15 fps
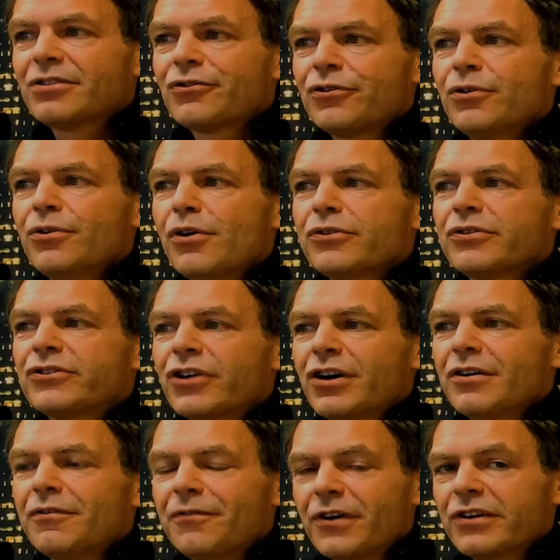those
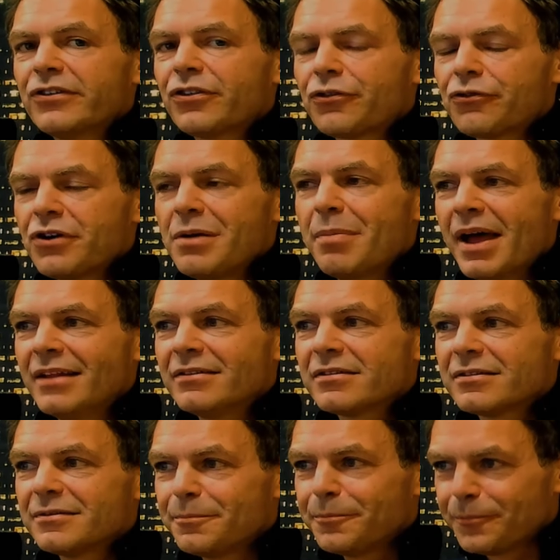first 3 bends.
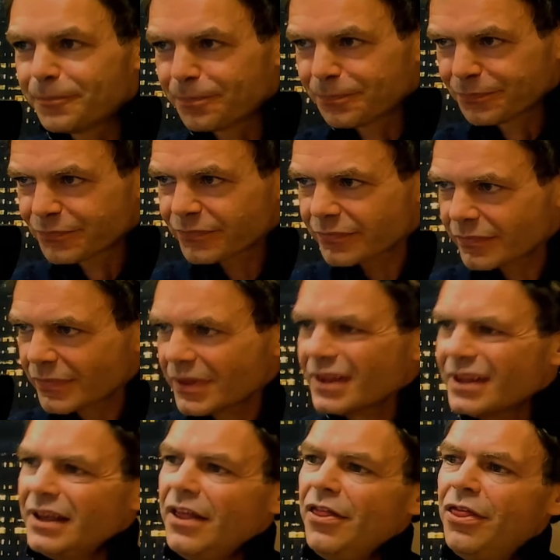
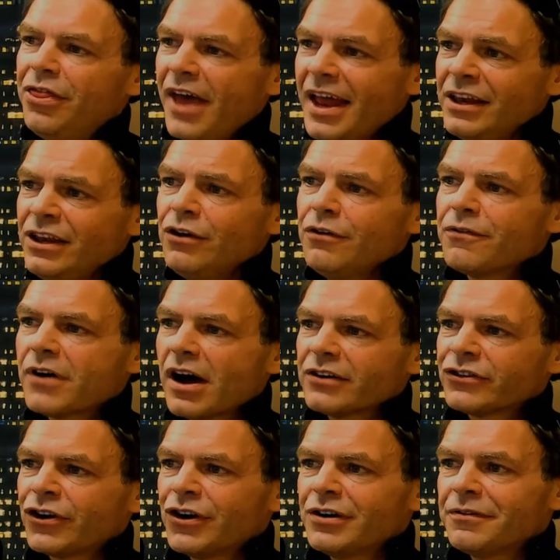Then you've got
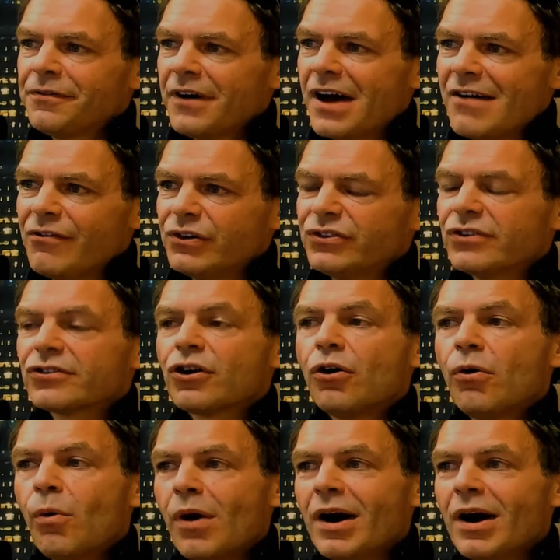turn 5, which is quite